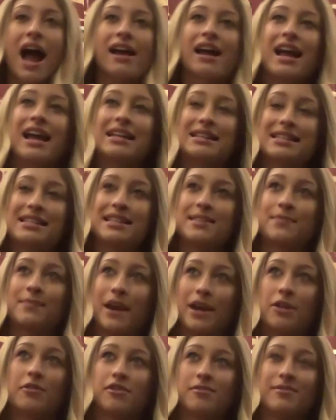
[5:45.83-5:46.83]
It sits
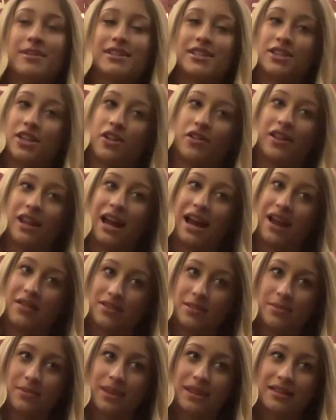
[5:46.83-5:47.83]
better with me to know that I have
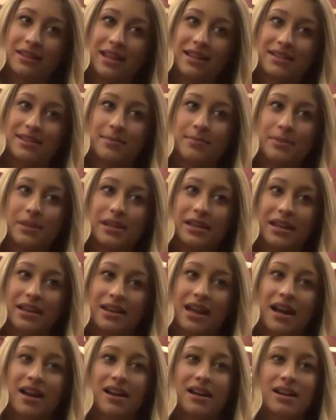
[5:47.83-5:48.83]
something than to be like
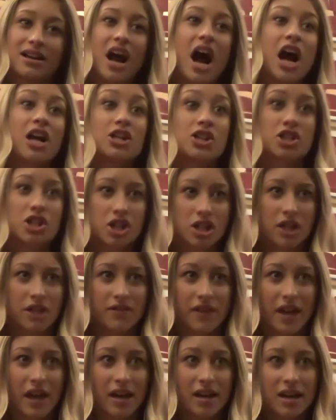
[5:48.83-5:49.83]
unsure of
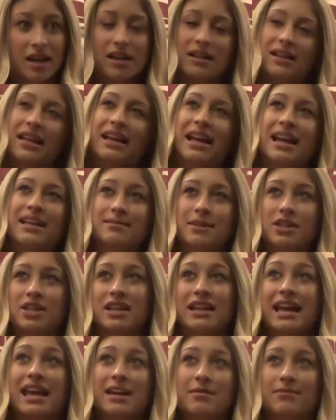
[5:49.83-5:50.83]
it. Yeah. Like as much as
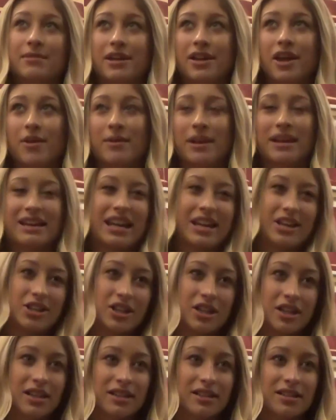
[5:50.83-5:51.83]
I hate being on
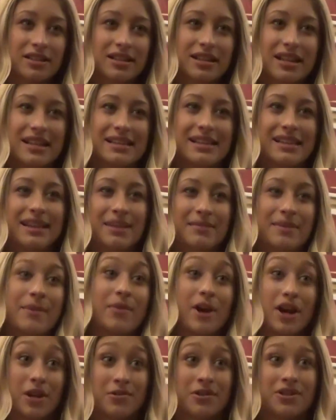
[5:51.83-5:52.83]
medication, because like my
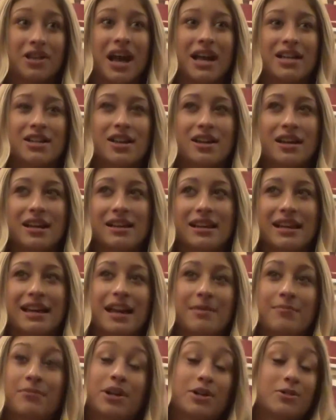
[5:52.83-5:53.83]
body relies on it, like
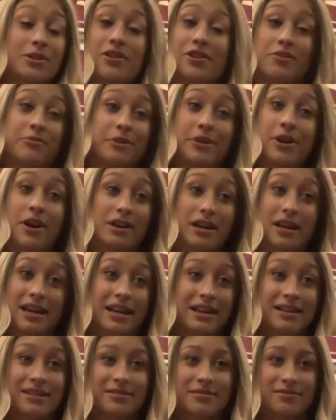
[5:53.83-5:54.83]
I'd much rather be on it
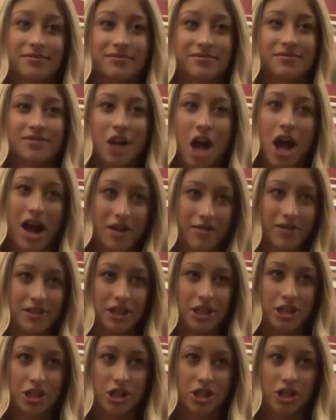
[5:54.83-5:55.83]
and not have a
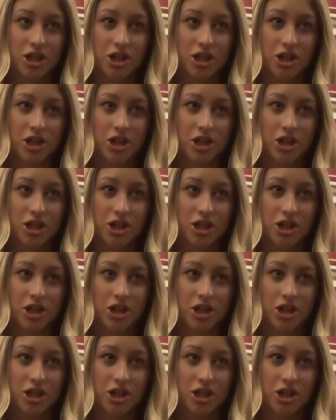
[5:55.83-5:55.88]
seizure.